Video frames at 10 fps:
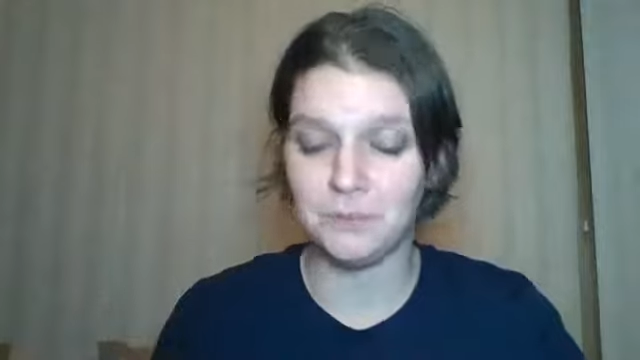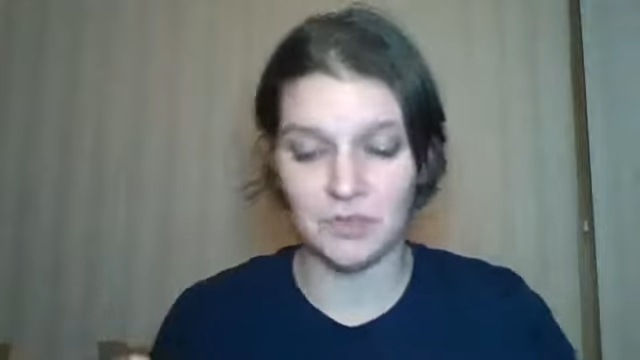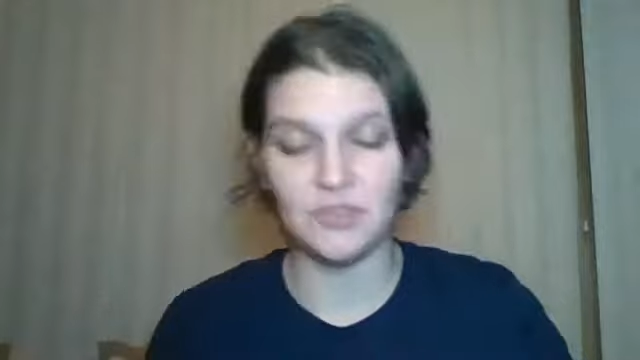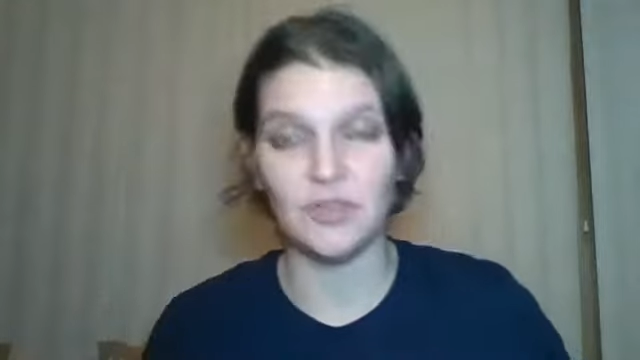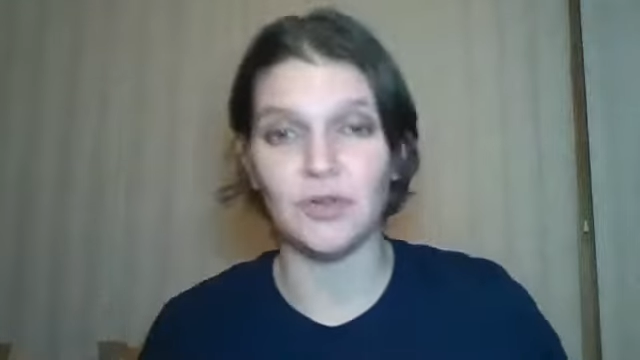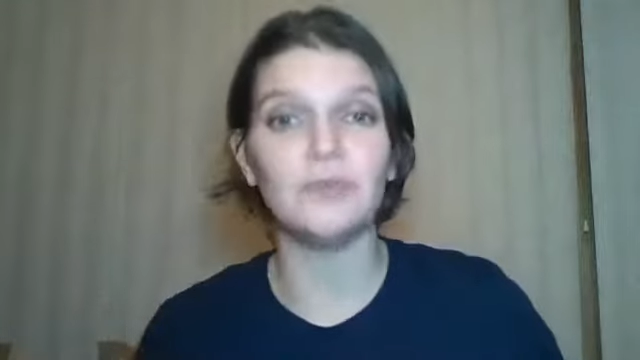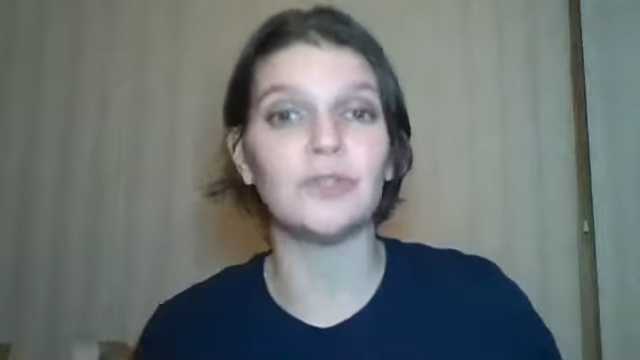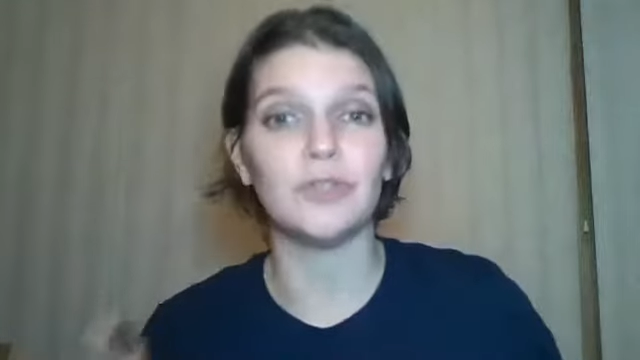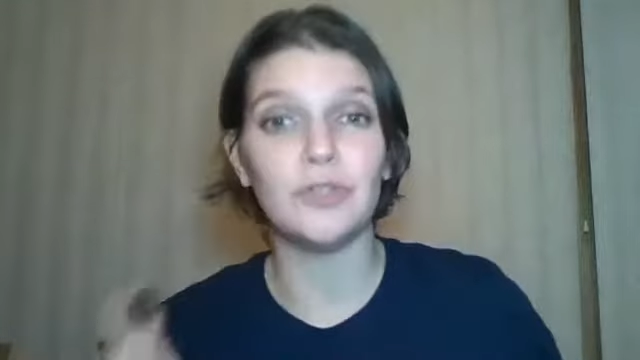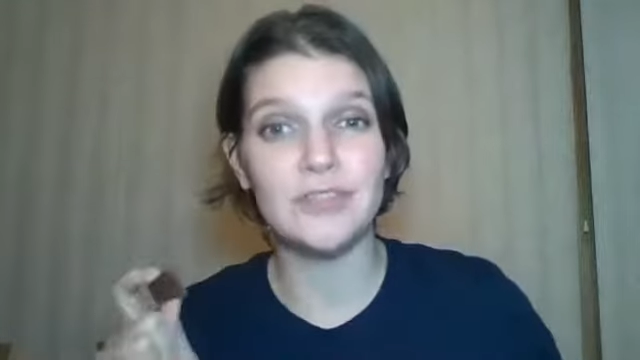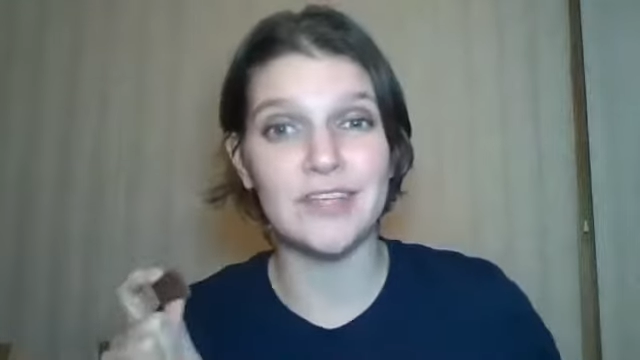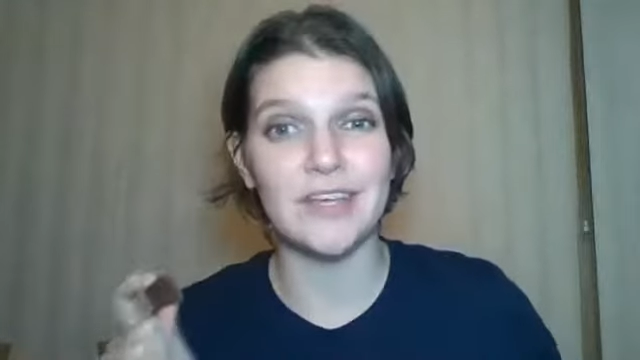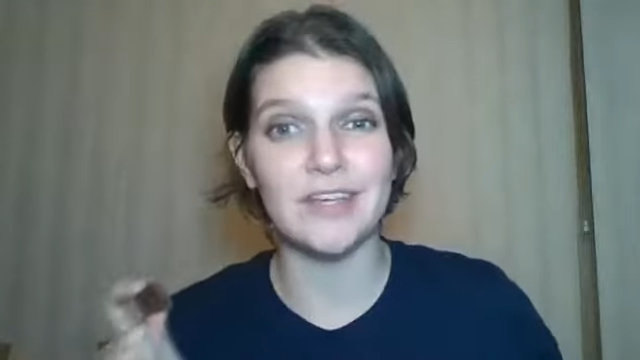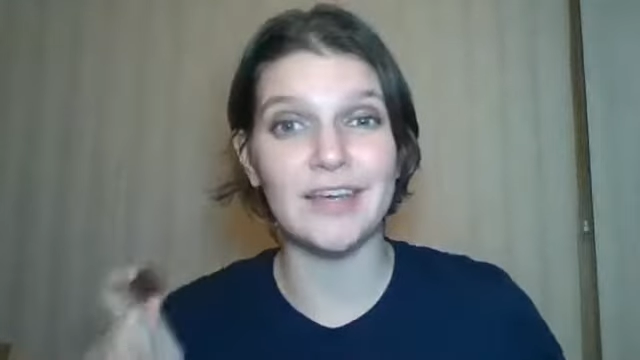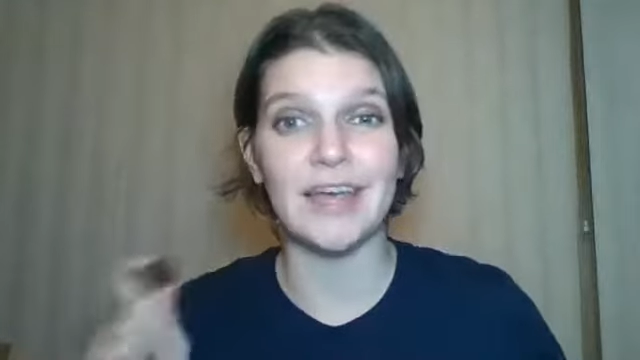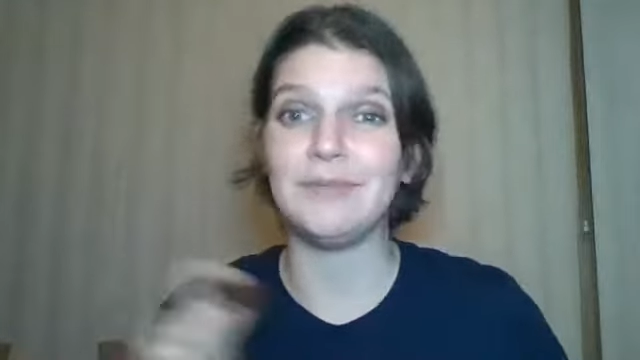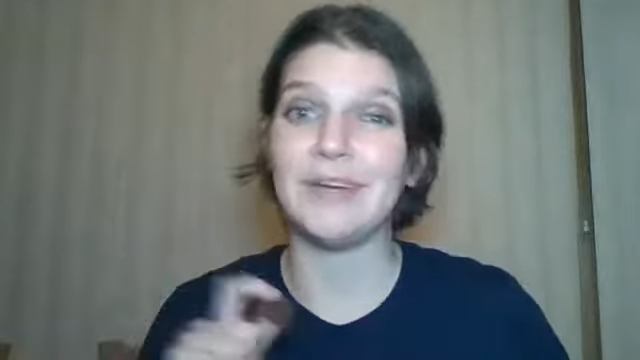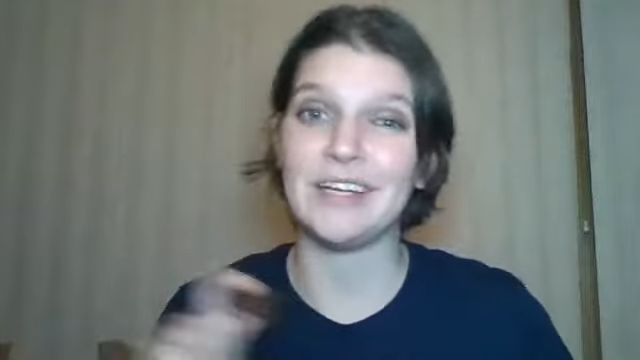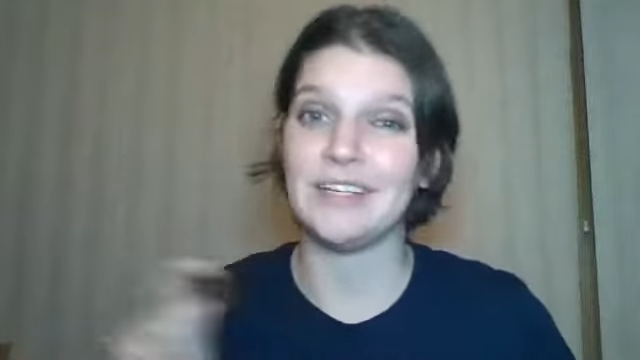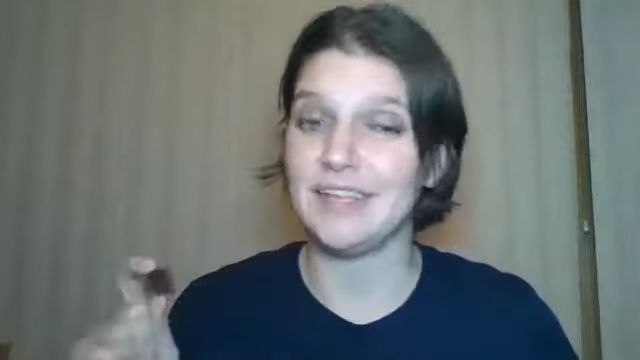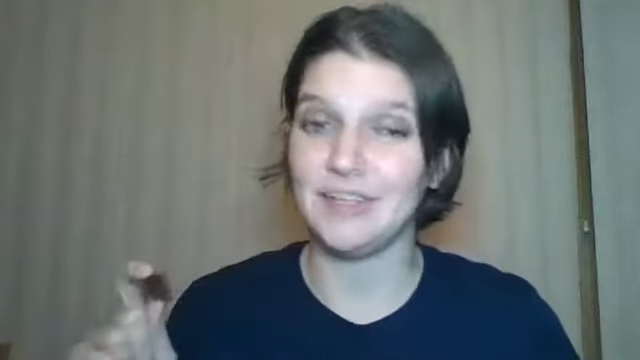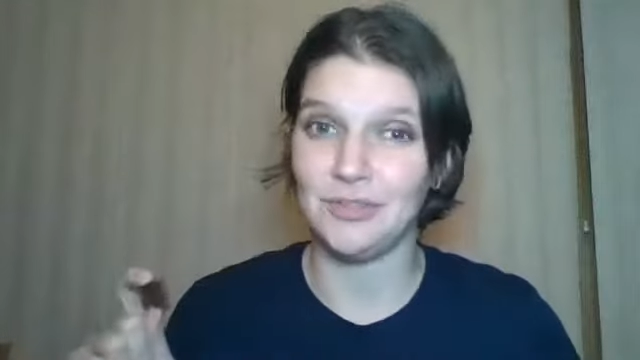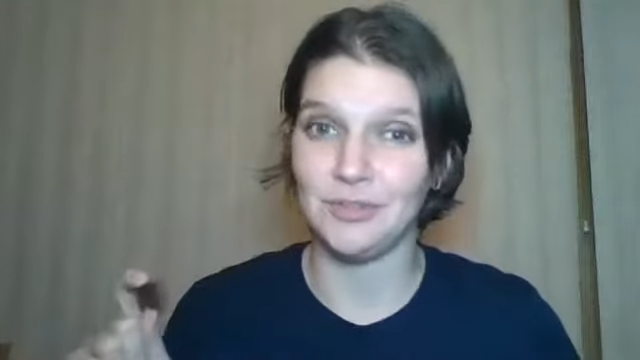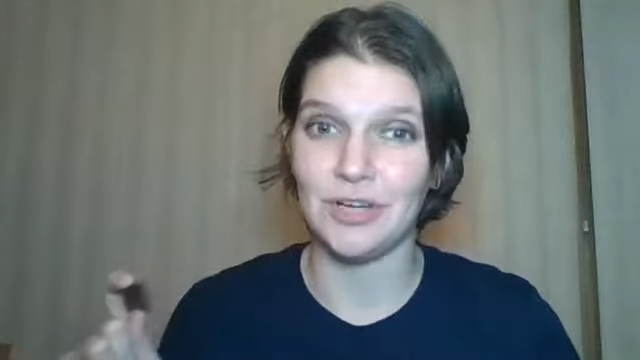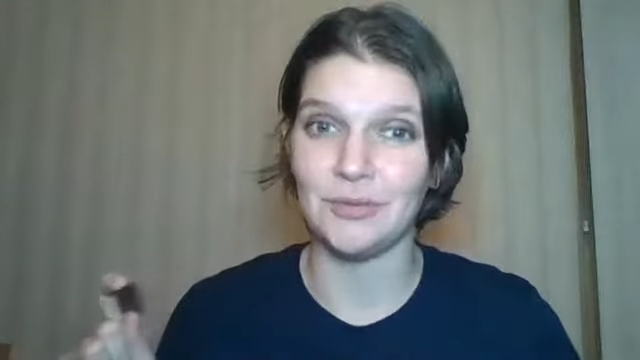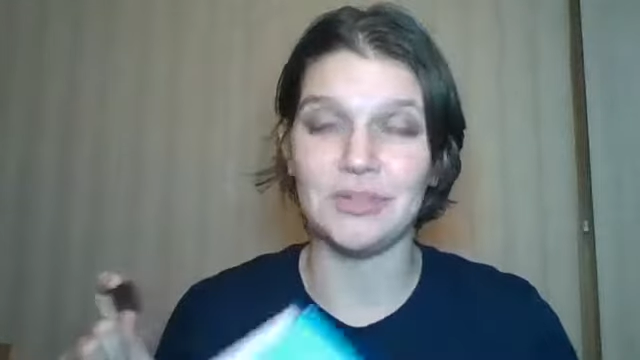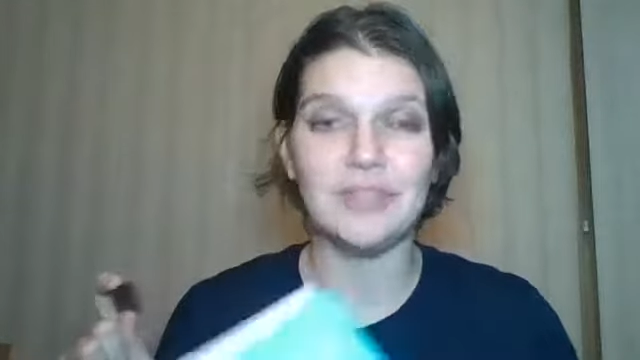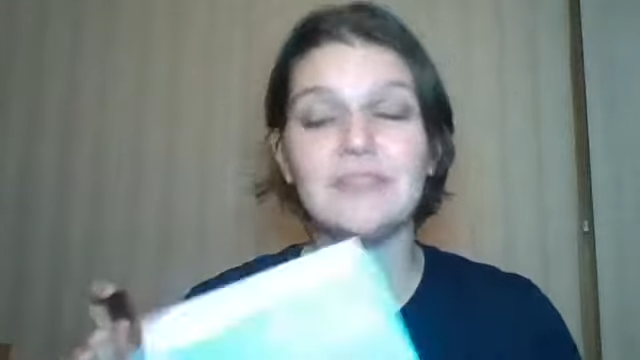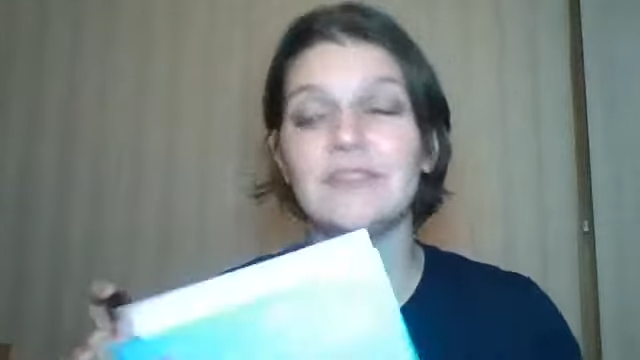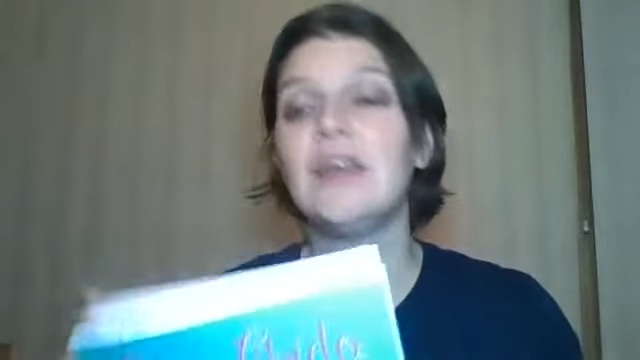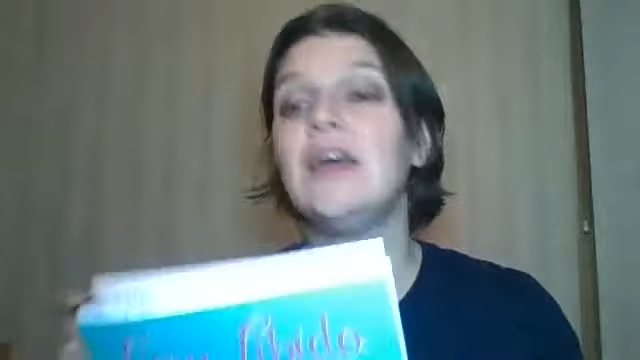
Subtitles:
So for her sake, I'm not going to take too long with this.